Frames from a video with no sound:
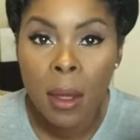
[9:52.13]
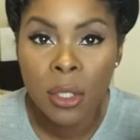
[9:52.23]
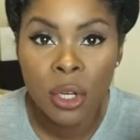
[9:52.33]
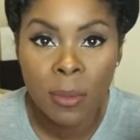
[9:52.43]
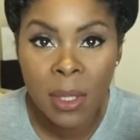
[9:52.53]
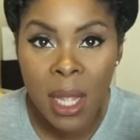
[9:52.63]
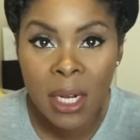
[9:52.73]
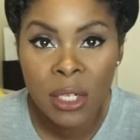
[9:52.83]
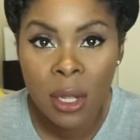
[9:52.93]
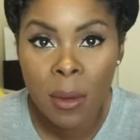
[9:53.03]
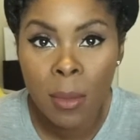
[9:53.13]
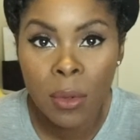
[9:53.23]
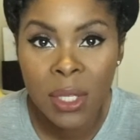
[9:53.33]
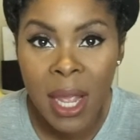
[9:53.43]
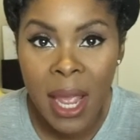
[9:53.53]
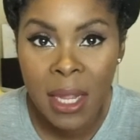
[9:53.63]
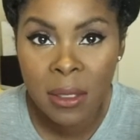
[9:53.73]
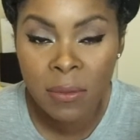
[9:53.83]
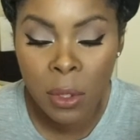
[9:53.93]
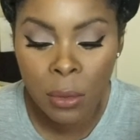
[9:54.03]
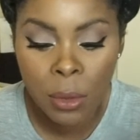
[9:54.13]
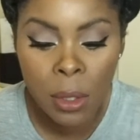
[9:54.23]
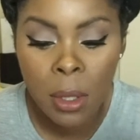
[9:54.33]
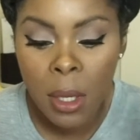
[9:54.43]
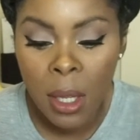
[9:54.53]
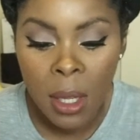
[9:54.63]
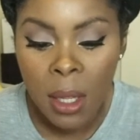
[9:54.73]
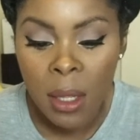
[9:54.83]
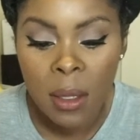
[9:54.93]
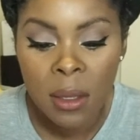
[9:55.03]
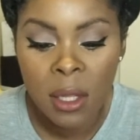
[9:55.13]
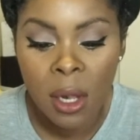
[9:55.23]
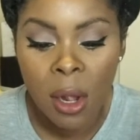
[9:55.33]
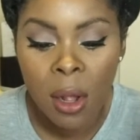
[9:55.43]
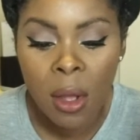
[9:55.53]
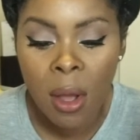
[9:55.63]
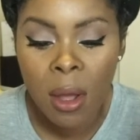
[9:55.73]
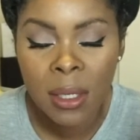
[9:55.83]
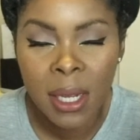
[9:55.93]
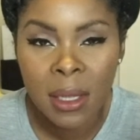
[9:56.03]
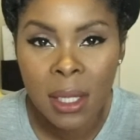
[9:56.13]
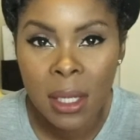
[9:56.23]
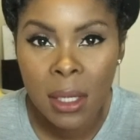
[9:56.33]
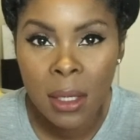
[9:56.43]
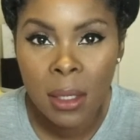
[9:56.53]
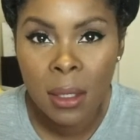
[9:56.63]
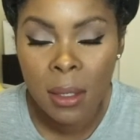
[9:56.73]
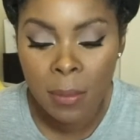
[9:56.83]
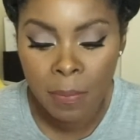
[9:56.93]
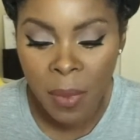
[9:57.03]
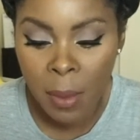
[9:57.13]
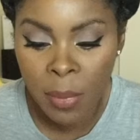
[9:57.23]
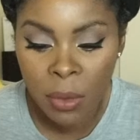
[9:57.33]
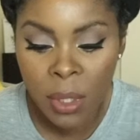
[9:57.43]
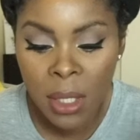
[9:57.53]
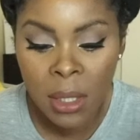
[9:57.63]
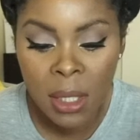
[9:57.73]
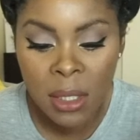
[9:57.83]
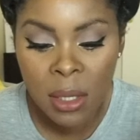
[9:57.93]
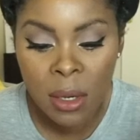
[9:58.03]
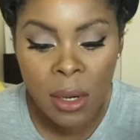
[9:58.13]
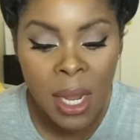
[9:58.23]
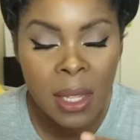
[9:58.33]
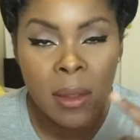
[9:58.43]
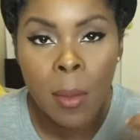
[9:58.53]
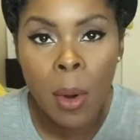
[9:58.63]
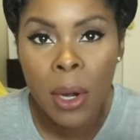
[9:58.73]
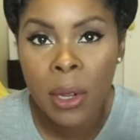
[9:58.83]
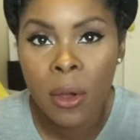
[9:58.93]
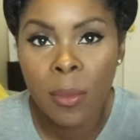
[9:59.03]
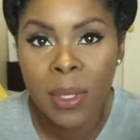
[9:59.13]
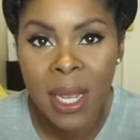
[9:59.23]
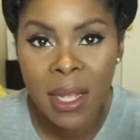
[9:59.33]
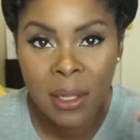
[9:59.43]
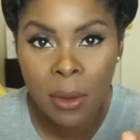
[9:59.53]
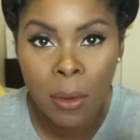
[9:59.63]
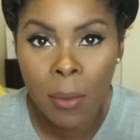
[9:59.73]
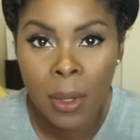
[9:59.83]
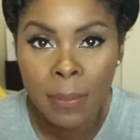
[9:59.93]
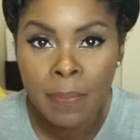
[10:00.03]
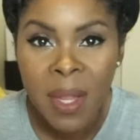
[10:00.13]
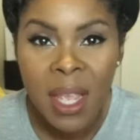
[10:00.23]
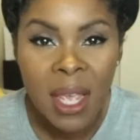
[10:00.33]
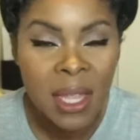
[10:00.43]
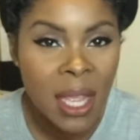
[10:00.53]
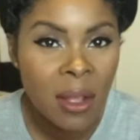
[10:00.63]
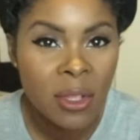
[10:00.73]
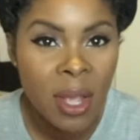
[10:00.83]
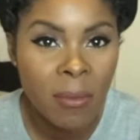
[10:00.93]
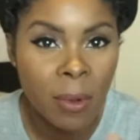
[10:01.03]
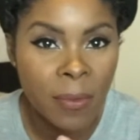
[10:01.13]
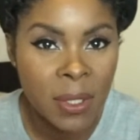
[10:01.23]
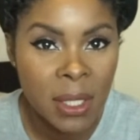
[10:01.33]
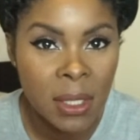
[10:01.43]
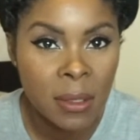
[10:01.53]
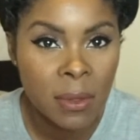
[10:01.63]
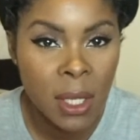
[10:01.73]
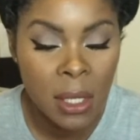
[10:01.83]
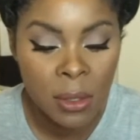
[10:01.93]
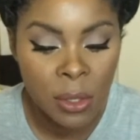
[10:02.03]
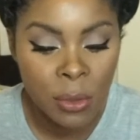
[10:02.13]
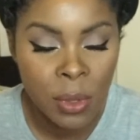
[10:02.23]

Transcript: Dermalogica Multi-Active Toner, the Caudalie Beauty Elixir, and the Mario Badescu one. And they also have one for sensitive skin too.